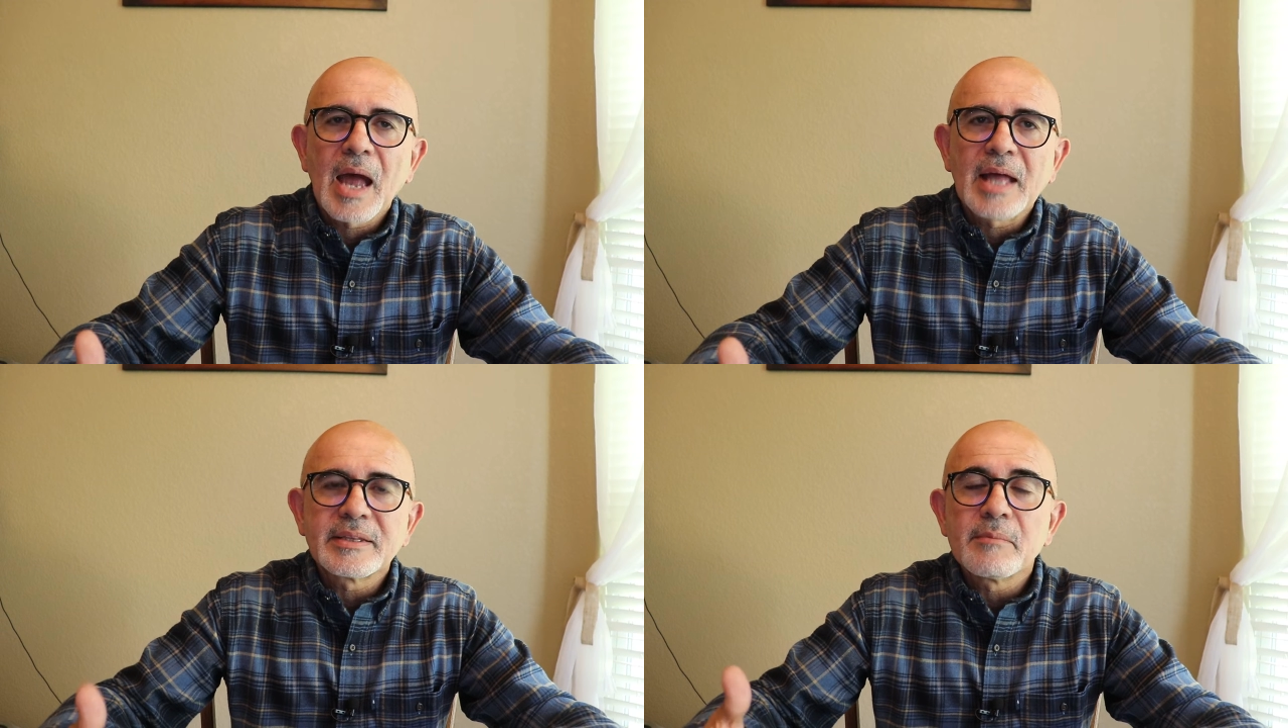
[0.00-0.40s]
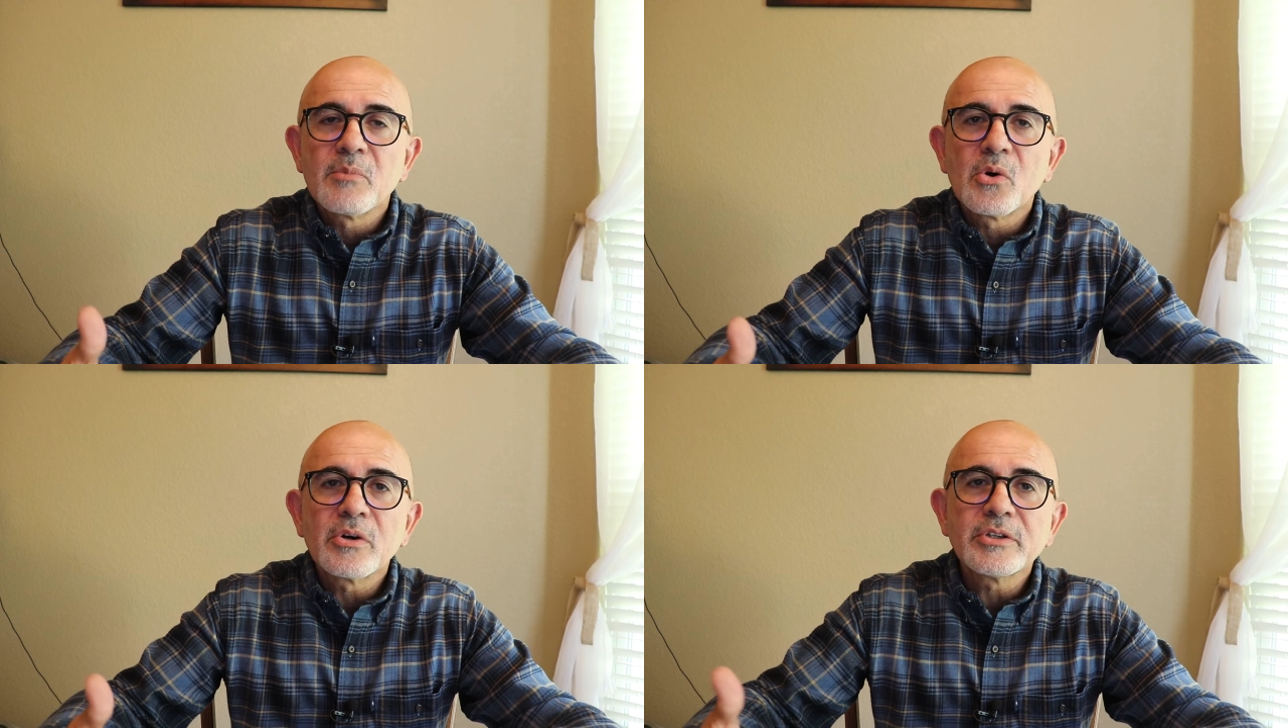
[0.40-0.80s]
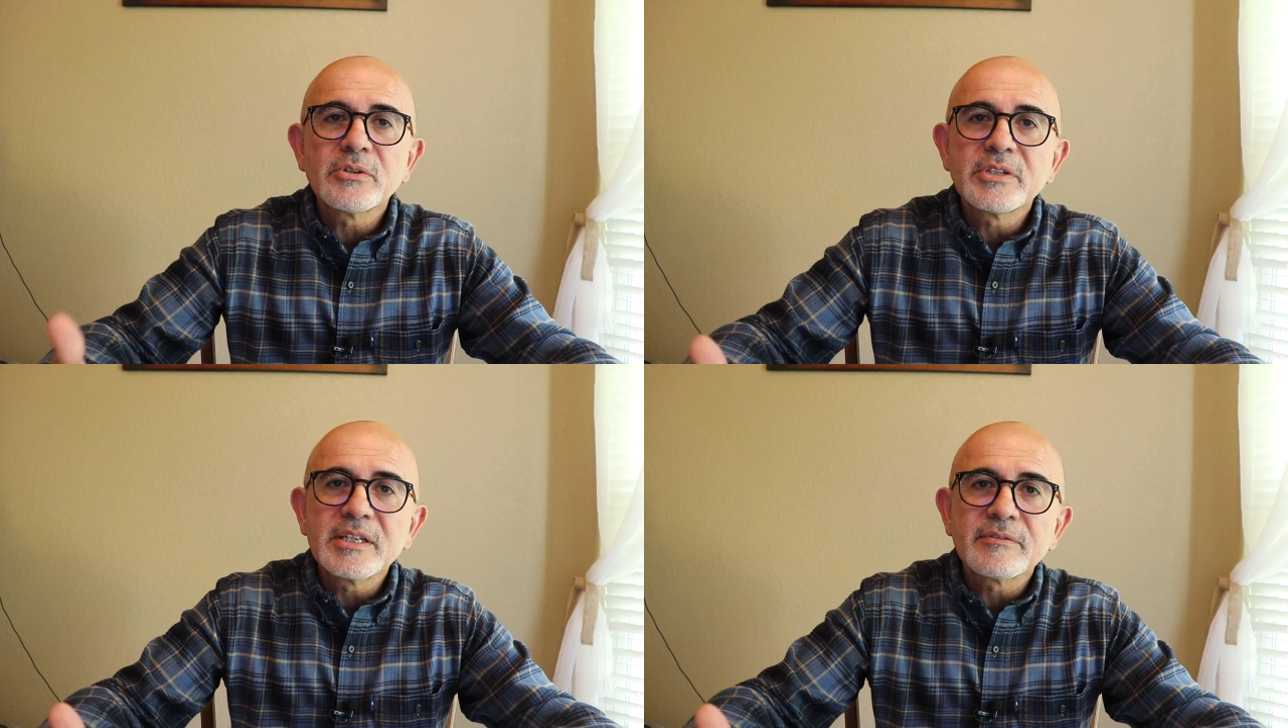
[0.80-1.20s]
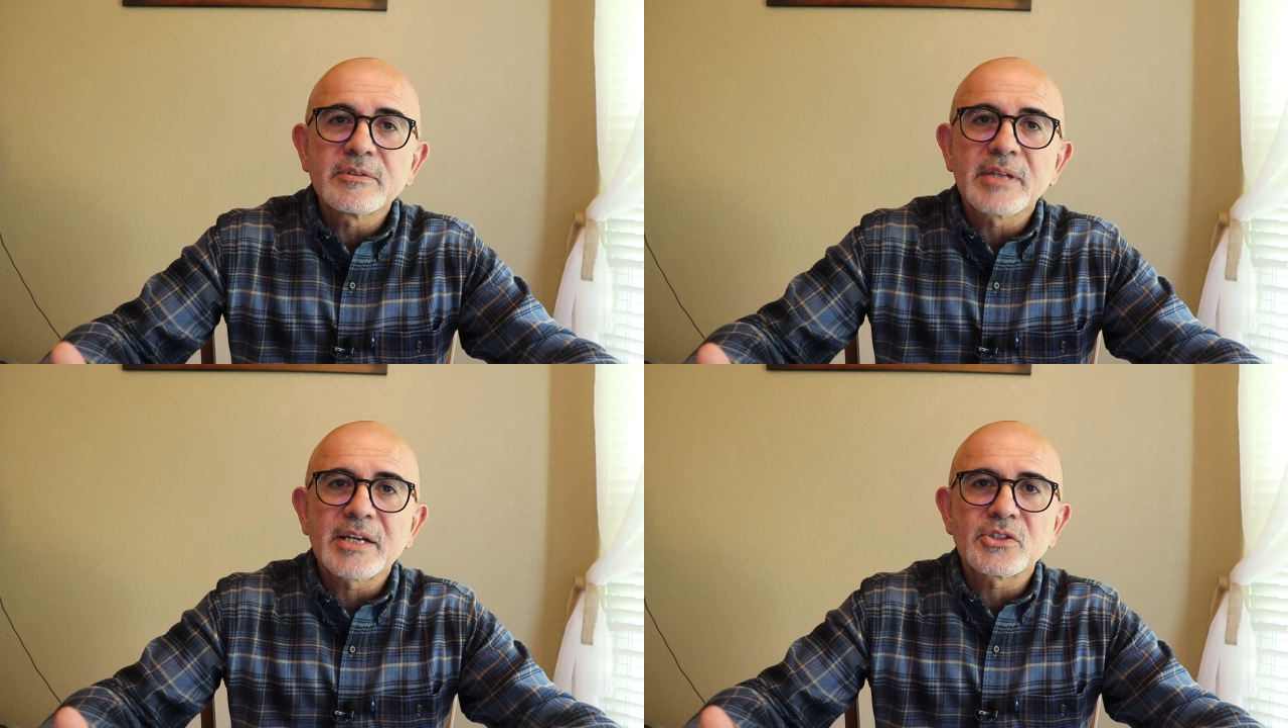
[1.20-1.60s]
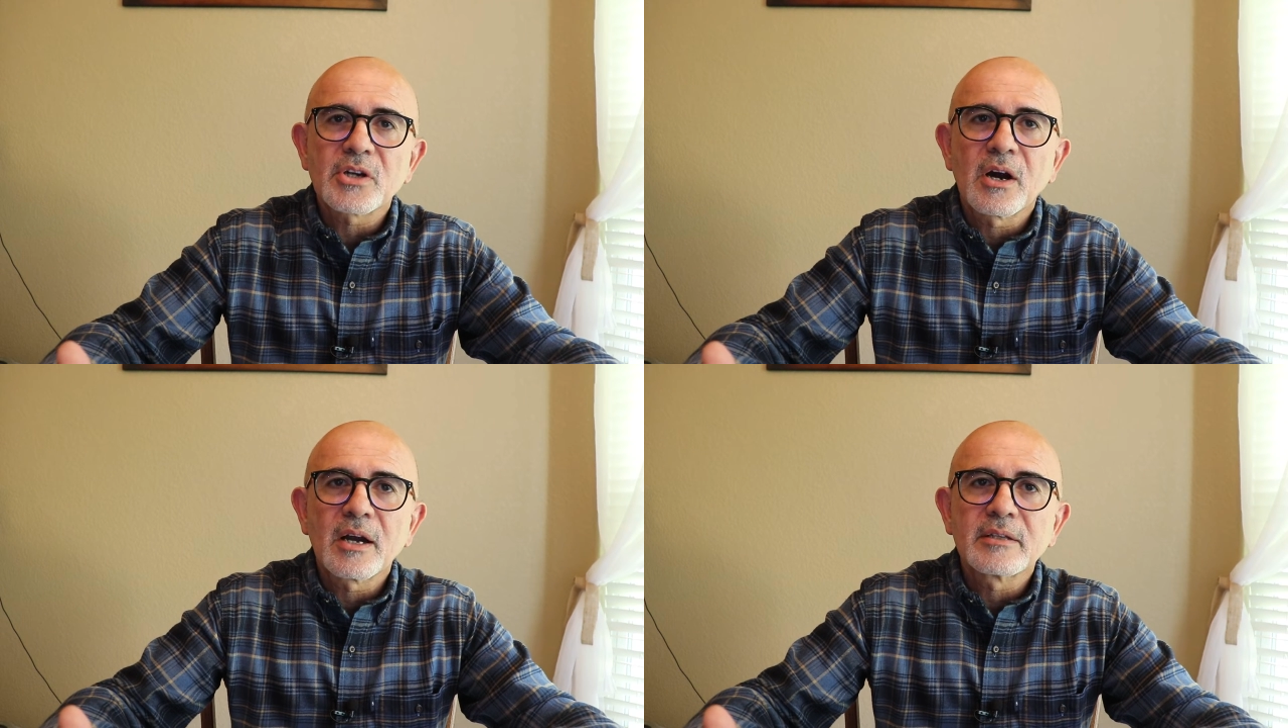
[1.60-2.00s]
And the more you give to that
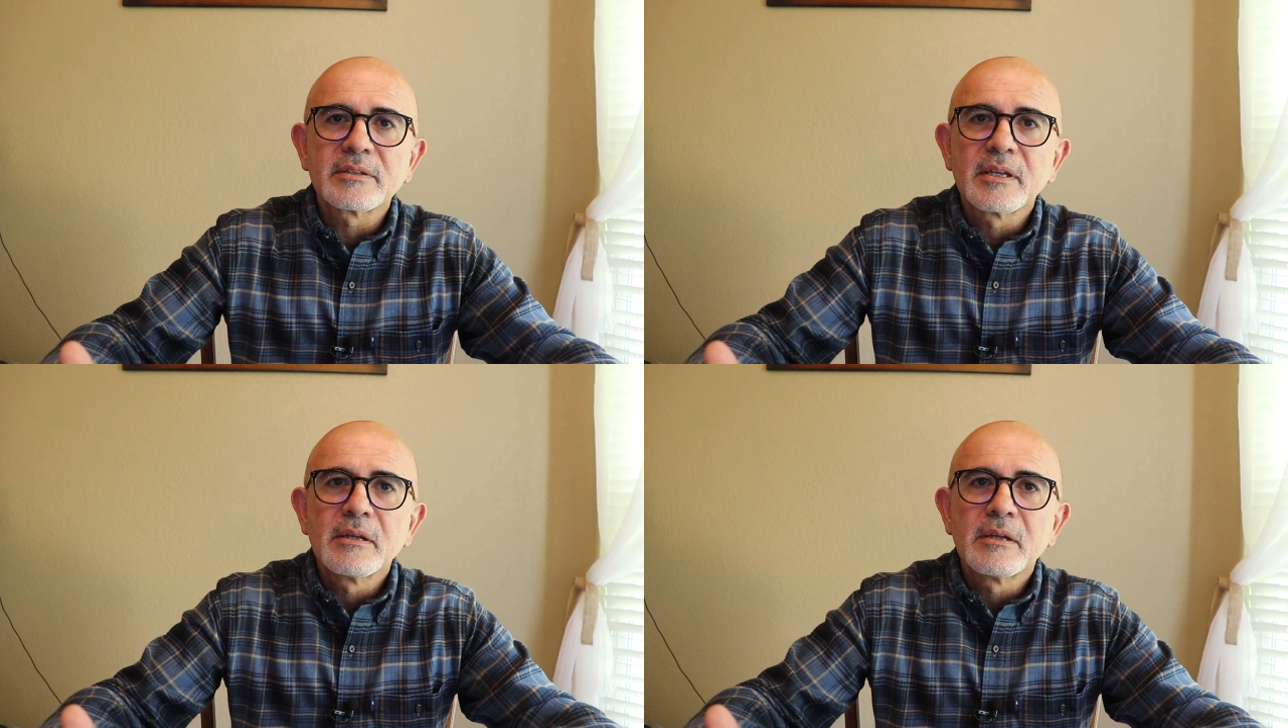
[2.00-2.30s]
child,